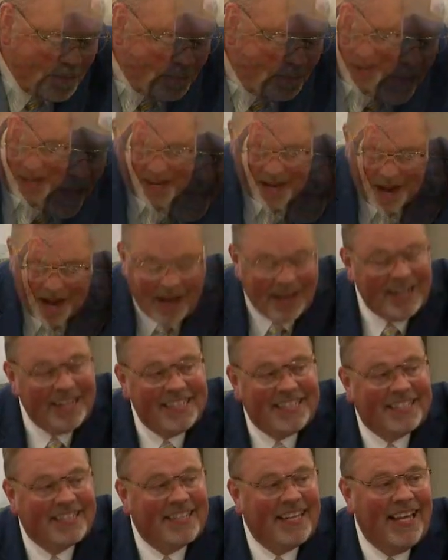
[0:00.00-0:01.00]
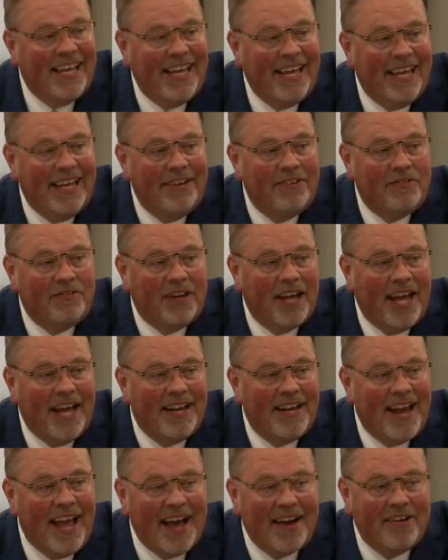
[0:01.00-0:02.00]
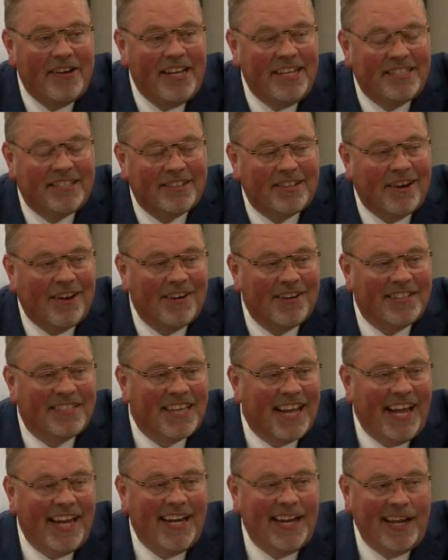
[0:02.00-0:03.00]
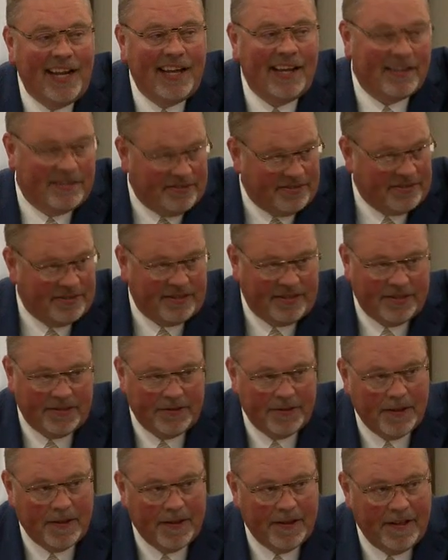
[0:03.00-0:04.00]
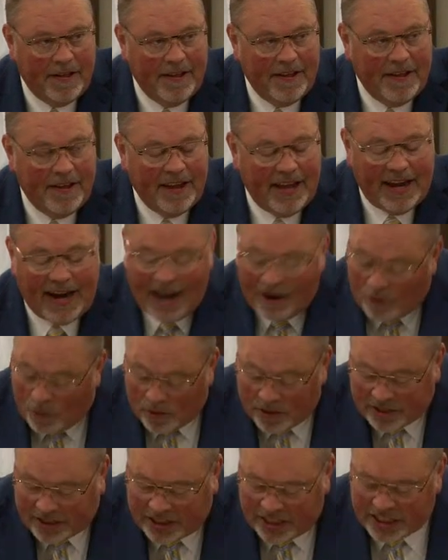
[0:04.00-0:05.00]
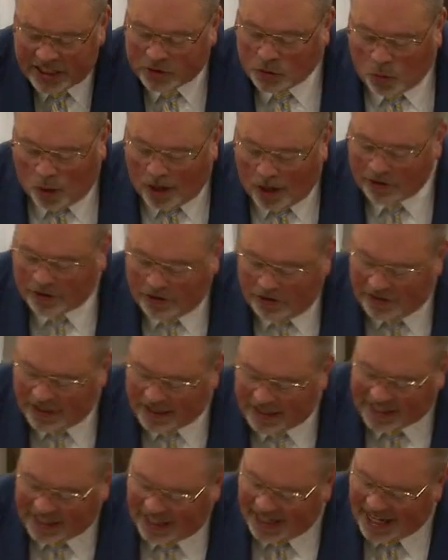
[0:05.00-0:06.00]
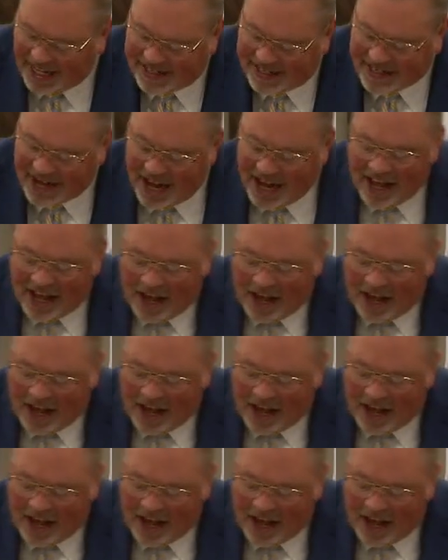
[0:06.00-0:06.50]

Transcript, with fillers: Be not deceived. And now he starts a list. And I want us to just walk through this list